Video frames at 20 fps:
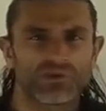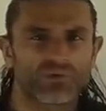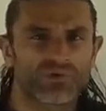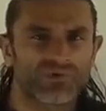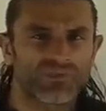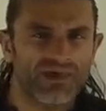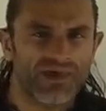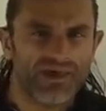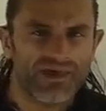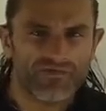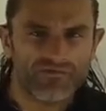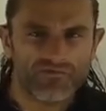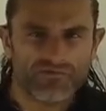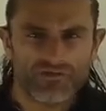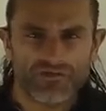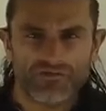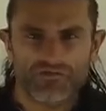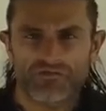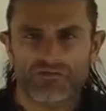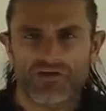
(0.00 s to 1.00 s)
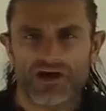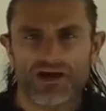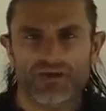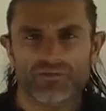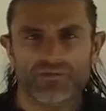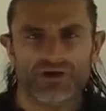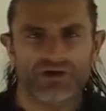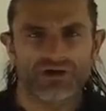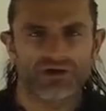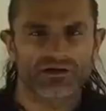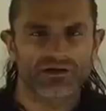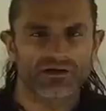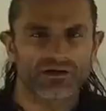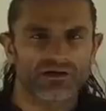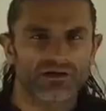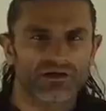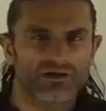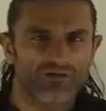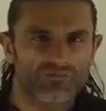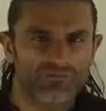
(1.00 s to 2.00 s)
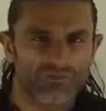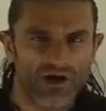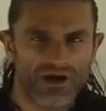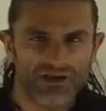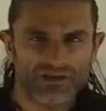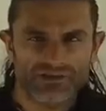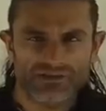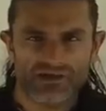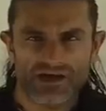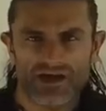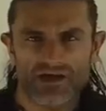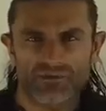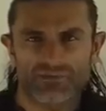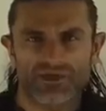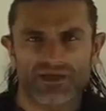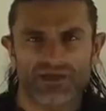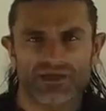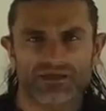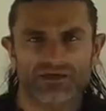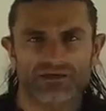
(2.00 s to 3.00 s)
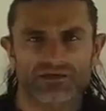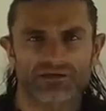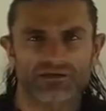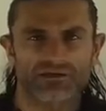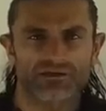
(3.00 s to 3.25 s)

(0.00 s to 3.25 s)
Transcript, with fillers: with every fibre of my entire being.